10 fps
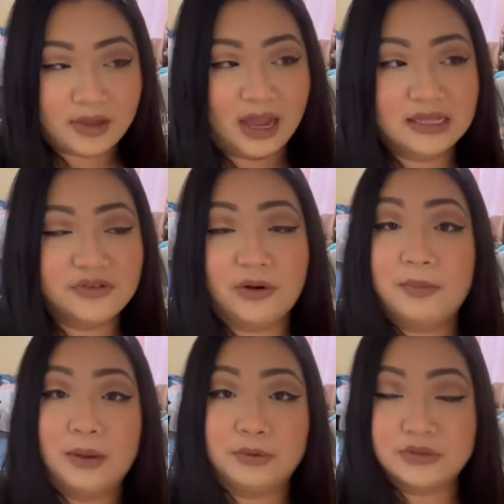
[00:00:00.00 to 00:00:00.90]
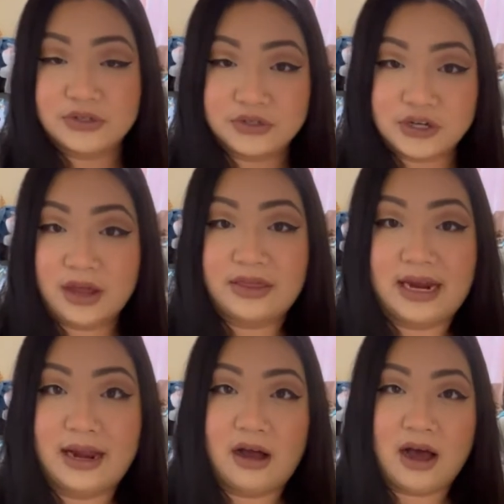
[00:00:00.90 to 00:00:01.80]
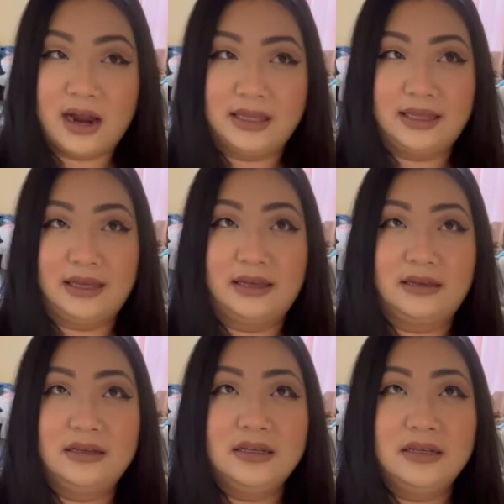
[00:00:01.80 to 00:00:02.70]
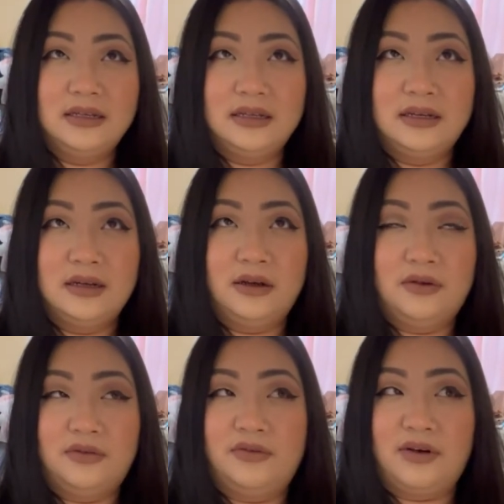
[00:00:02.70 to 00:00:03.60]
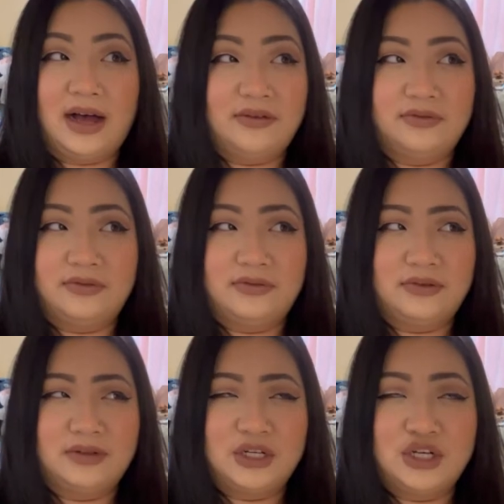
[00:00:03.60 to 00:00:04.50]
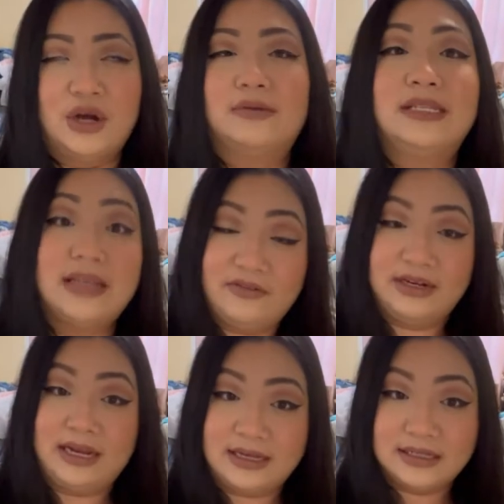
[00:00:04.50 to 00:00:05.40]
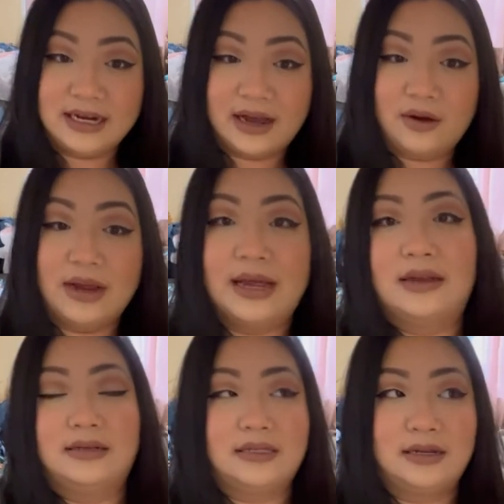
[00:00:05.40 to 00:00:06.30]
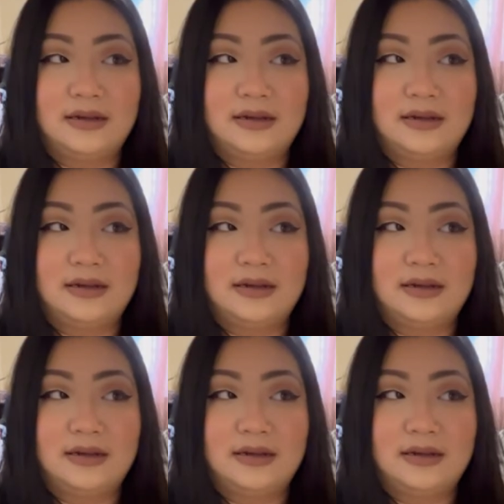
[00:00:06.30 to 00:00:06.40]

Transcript: It's from my booster shot that I got, I think, five or no seven days now and